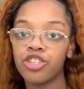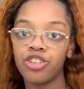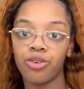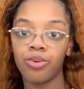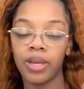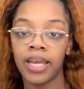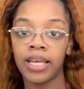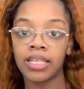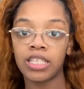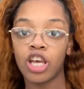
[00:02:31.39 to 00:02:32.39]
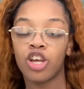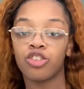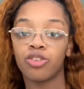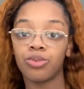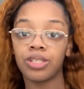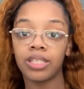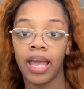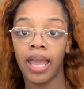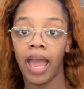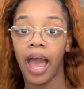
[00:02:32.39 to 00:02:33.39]
2 is to
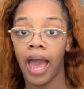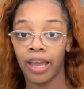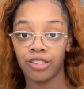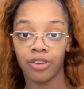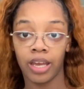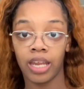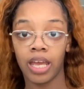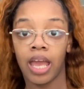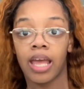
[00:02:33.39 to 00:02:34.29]
stay hydrated.